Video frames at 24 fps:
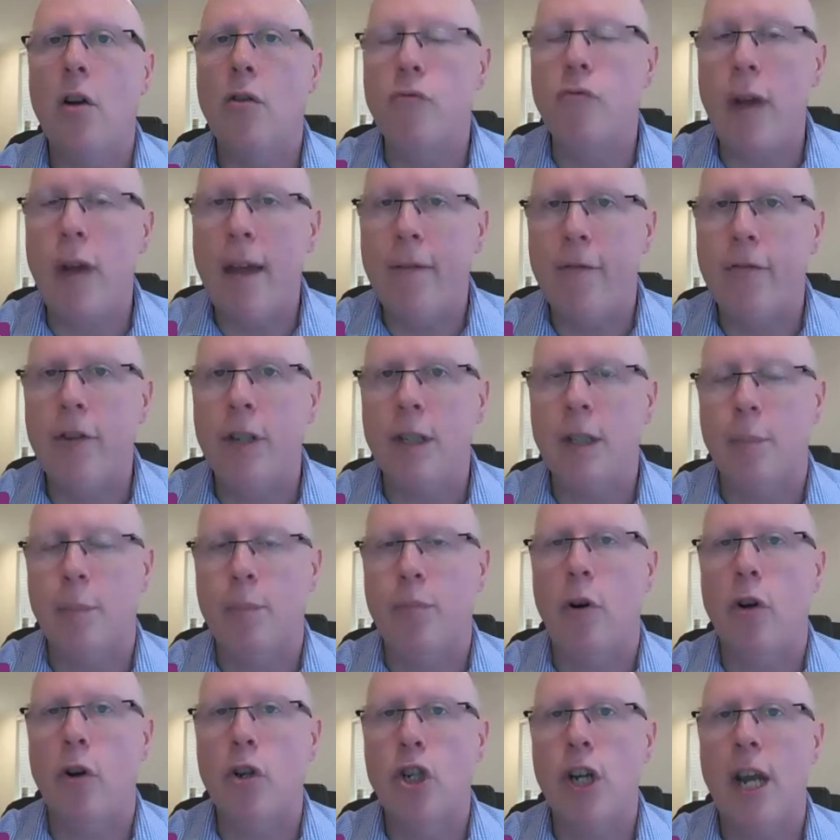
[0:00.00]
reference
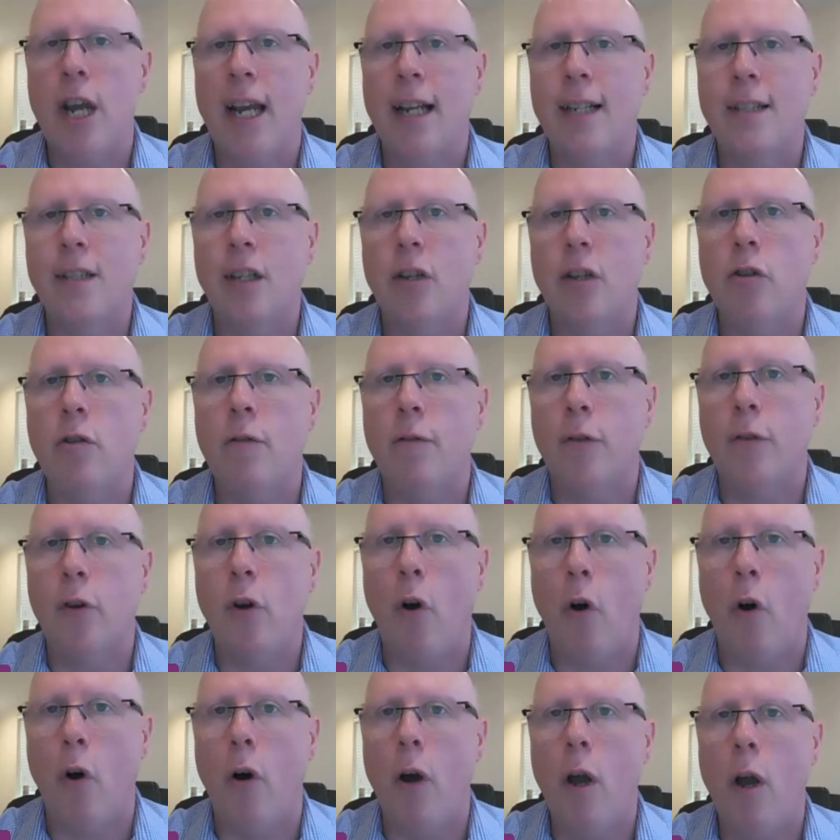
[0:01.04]
projects that you've
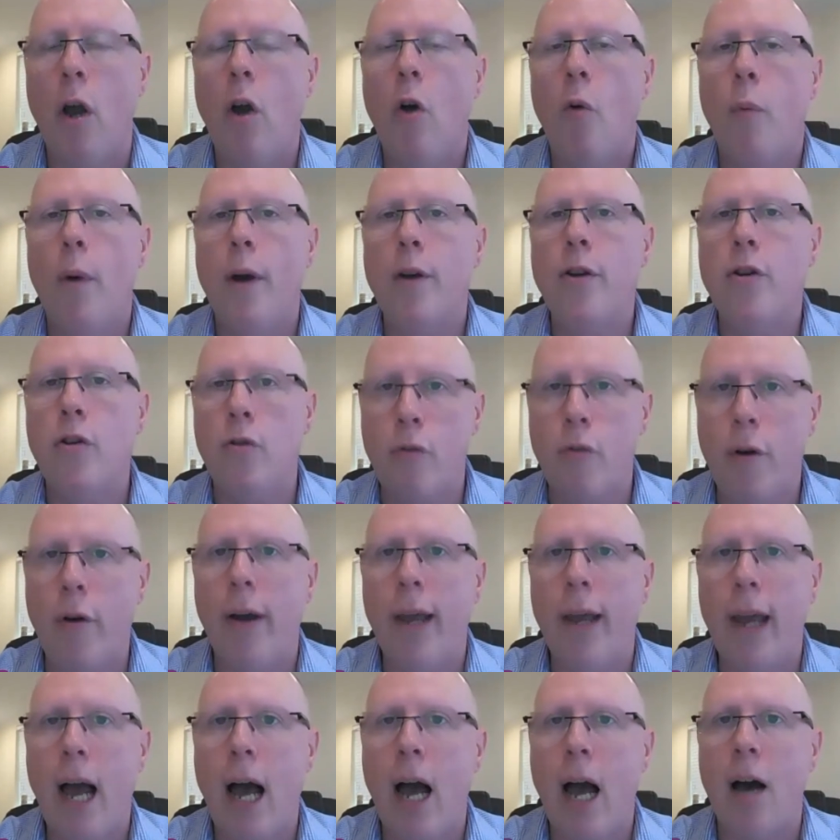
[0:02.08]
got where you
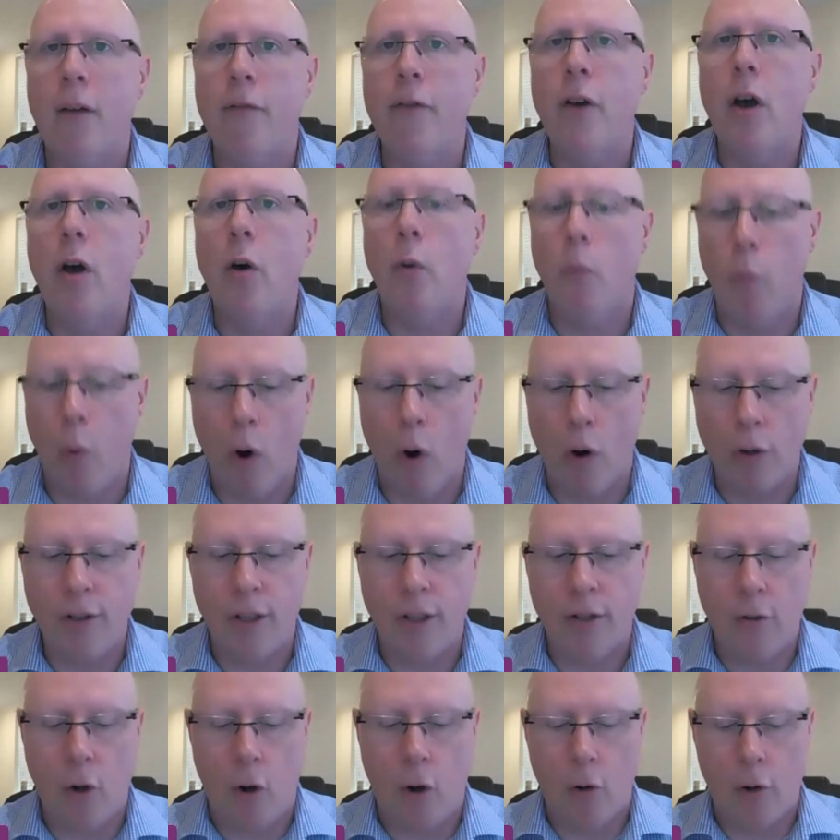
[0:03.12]
really have walked the
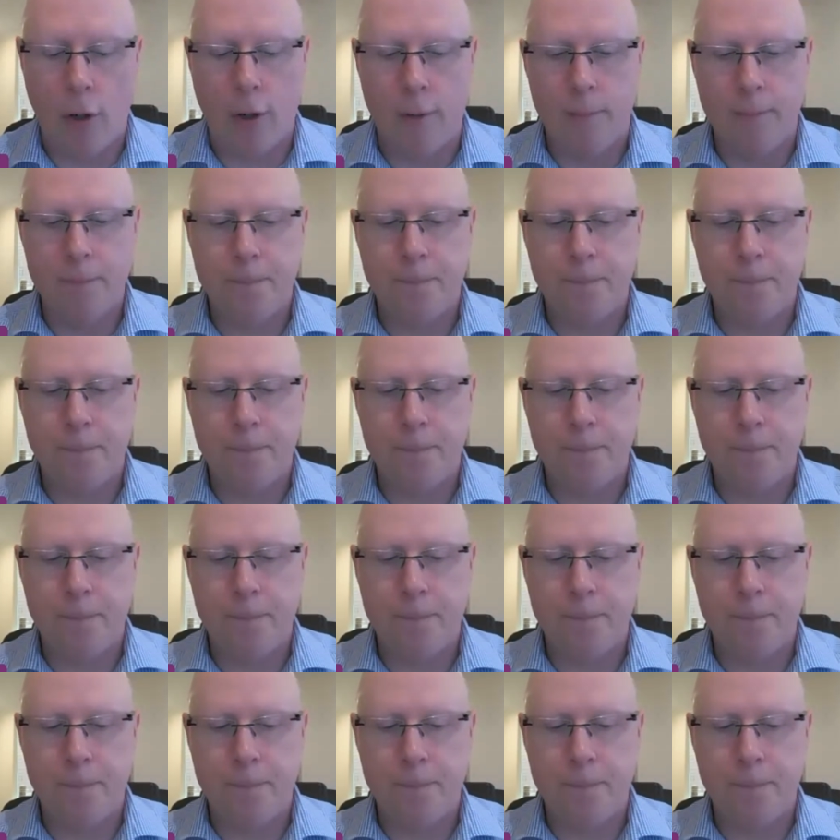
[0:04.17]
talk.